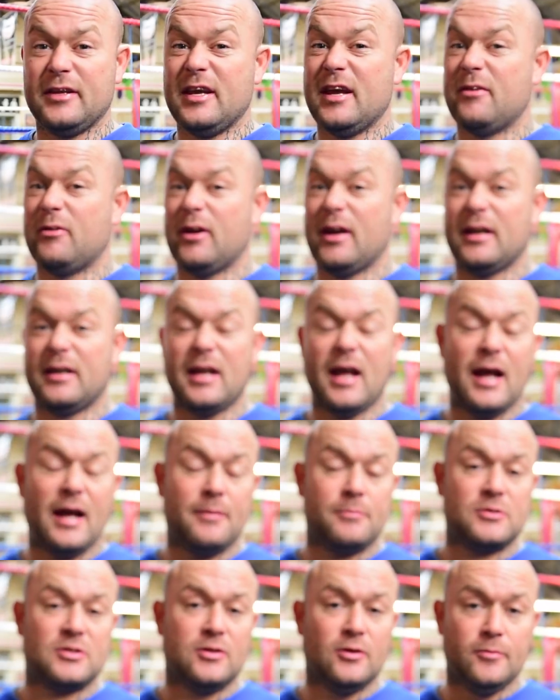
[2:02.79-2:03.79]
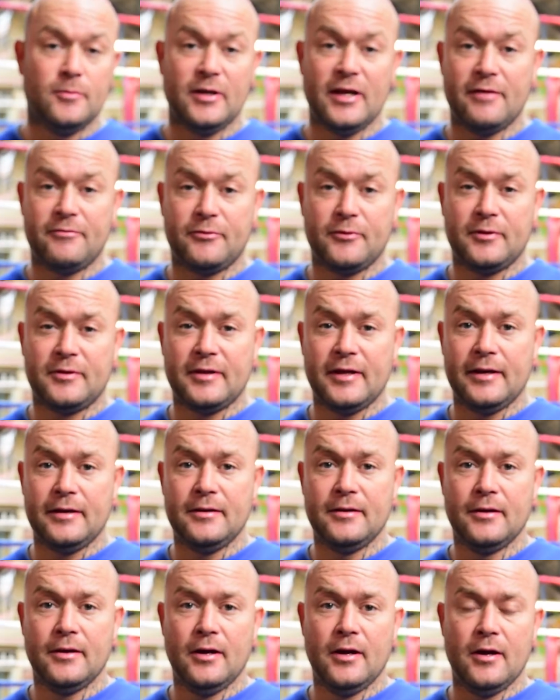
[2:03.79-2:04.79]
the year, I had absolutely everything.
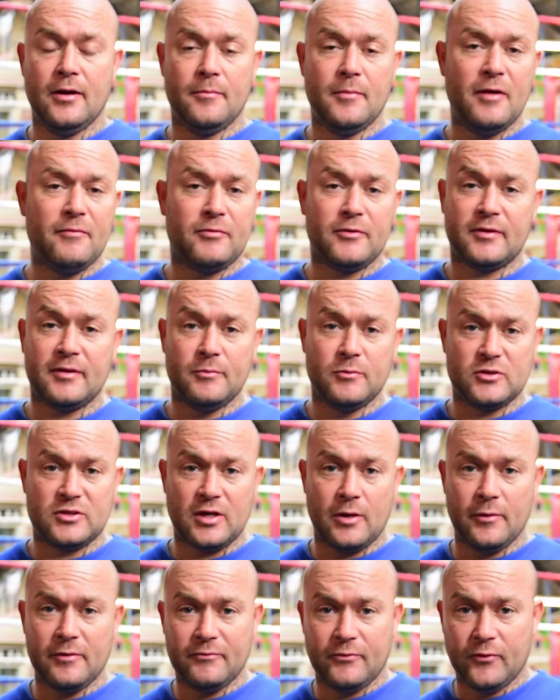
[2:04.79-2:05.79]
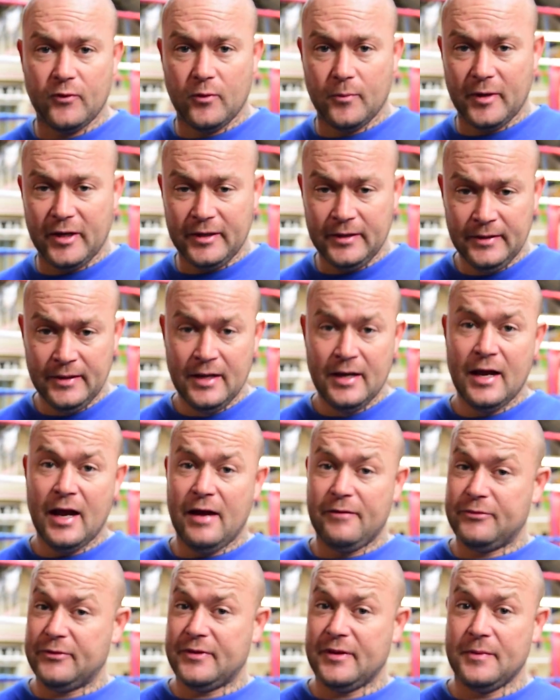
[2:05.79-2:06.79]
Everything was going for me.
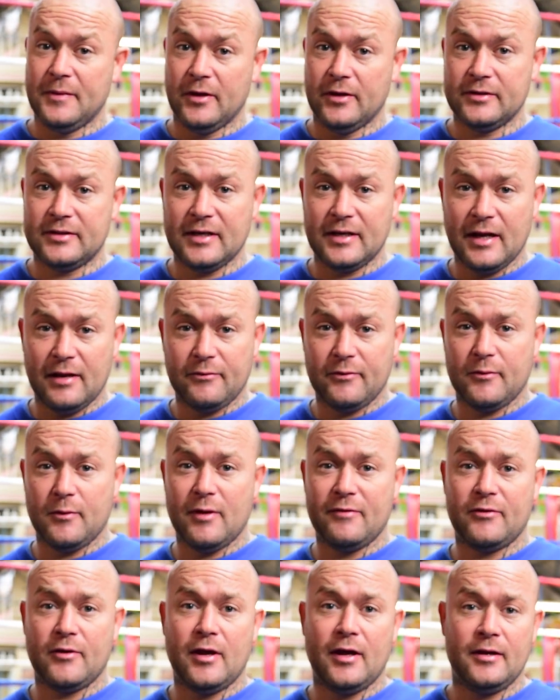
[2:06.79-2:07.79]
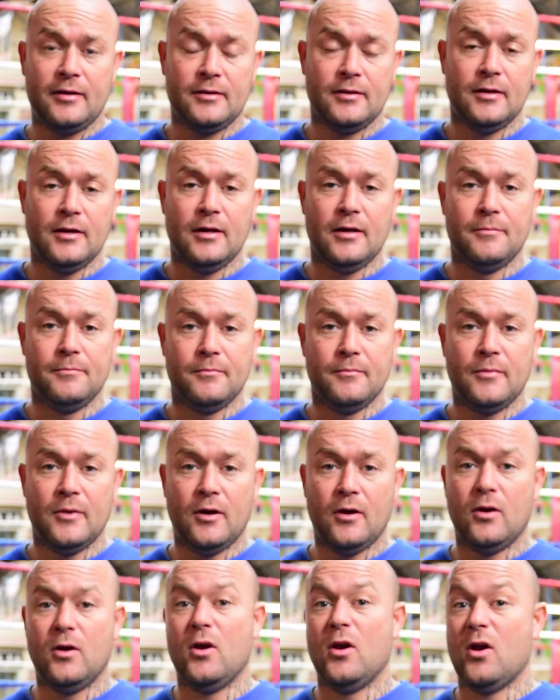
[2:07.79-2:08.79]
Everything that I did have, however,
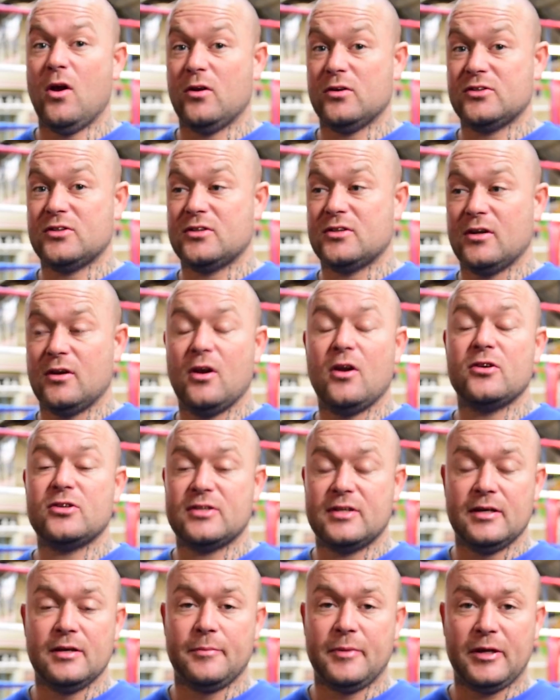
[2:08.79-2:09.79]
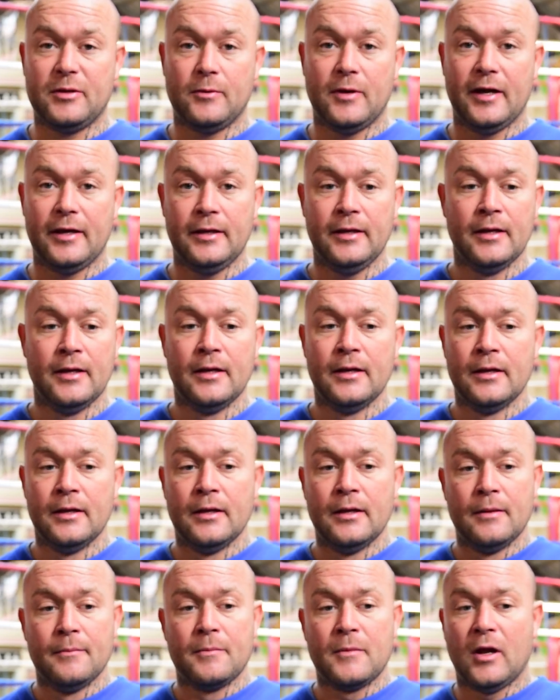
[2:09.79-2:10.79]
I lost. I lost in a big way.
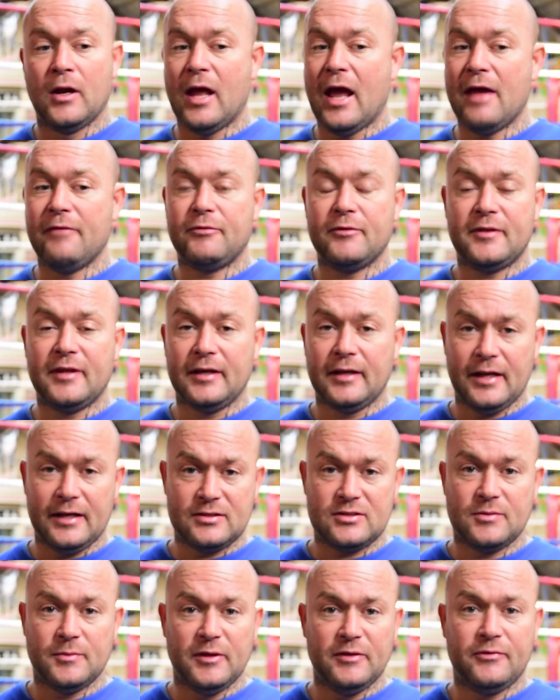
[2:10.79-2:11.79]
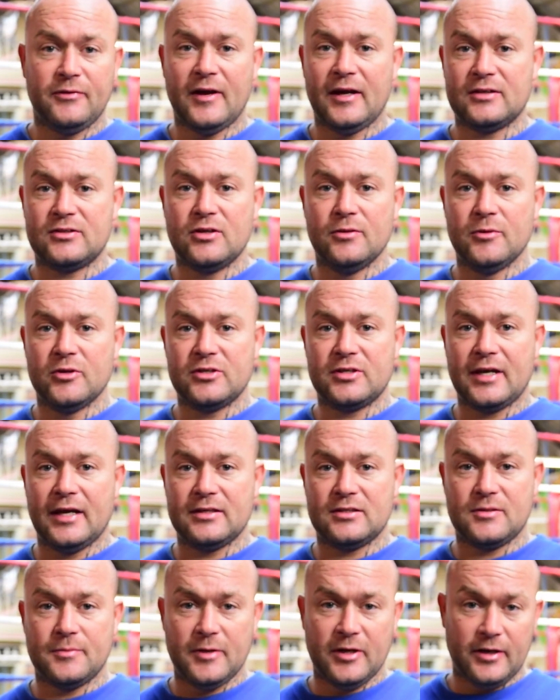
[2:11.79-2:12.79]
I let everything get to me, far too much
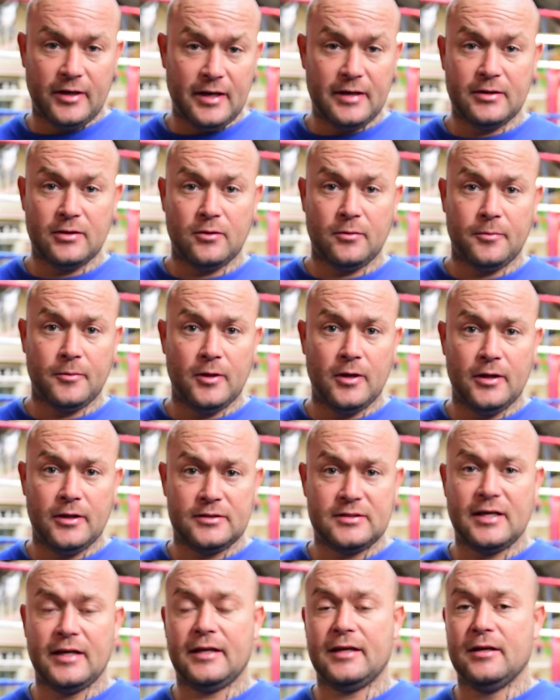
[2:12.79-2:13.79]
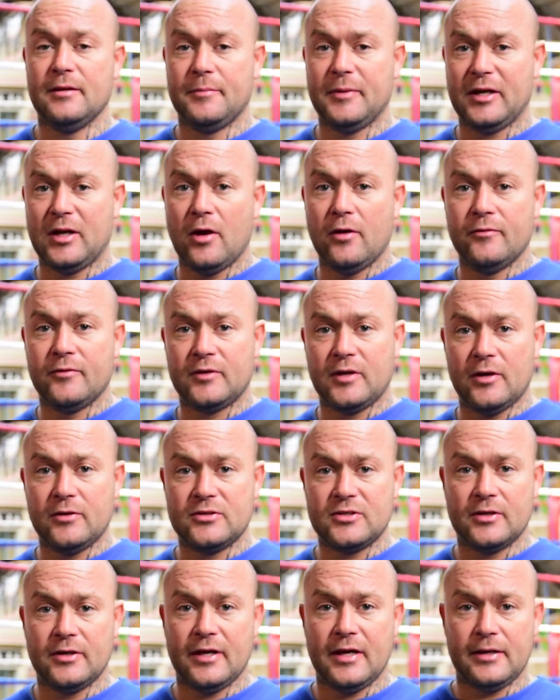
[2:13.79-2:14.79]
get to me, and I ended up taking a big
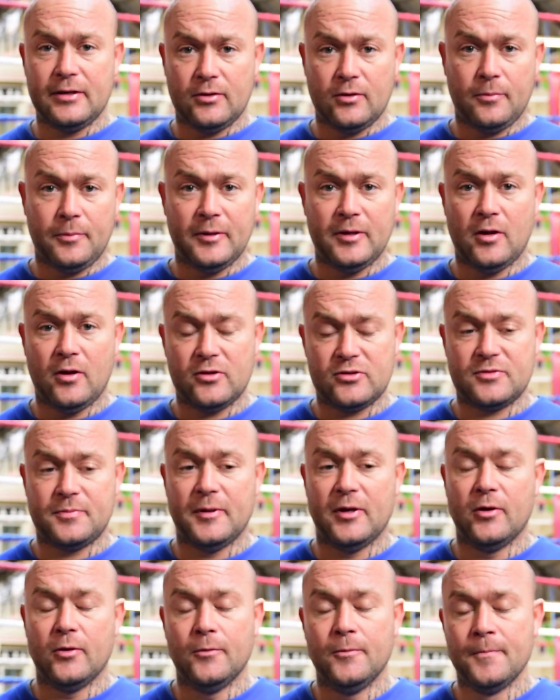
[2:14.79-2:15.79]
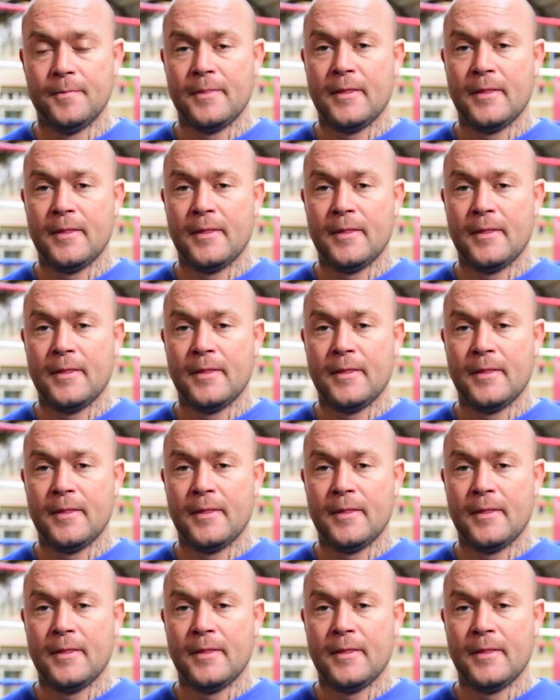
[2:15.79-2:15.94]
overdose, and I ended up in hospital.